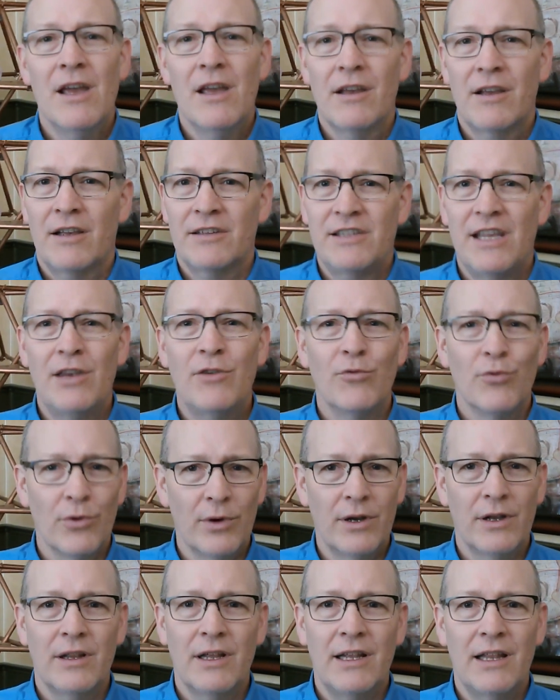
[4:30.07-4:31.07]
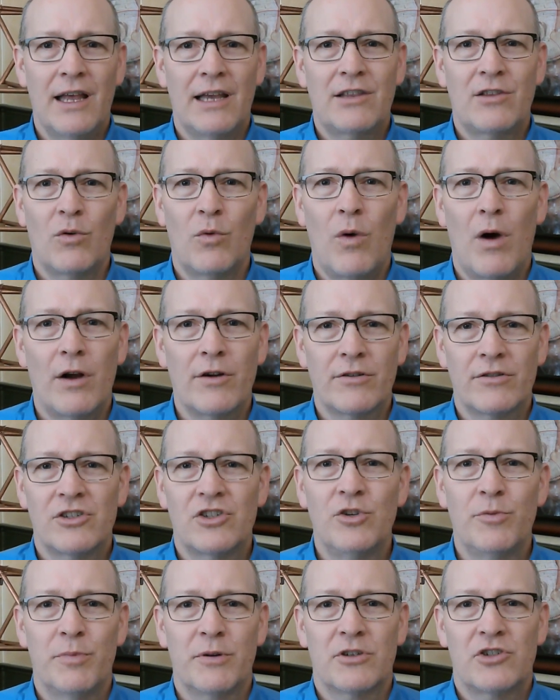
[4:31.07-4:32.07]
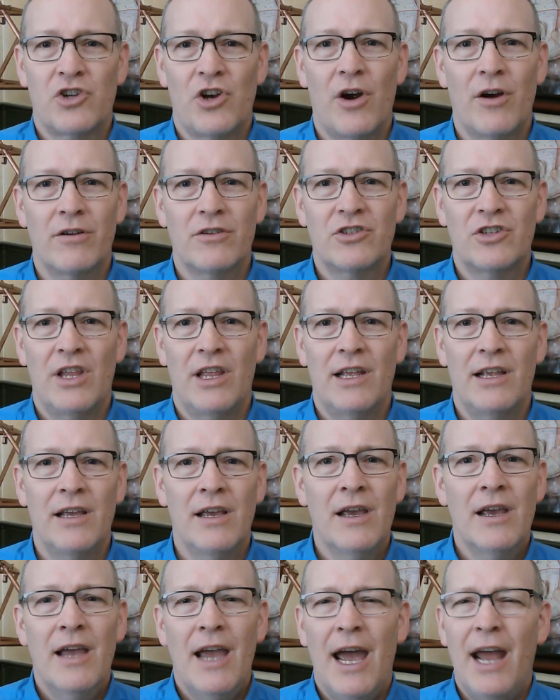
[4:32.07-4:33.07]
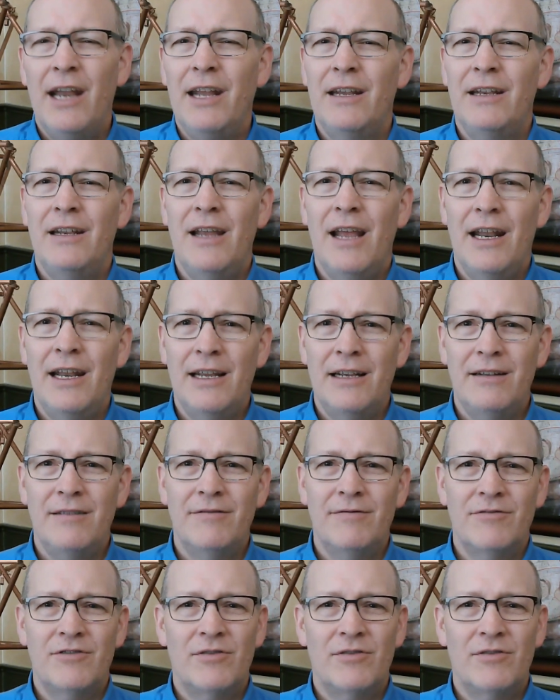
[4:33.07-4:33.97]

because they really like the water supercharged, and it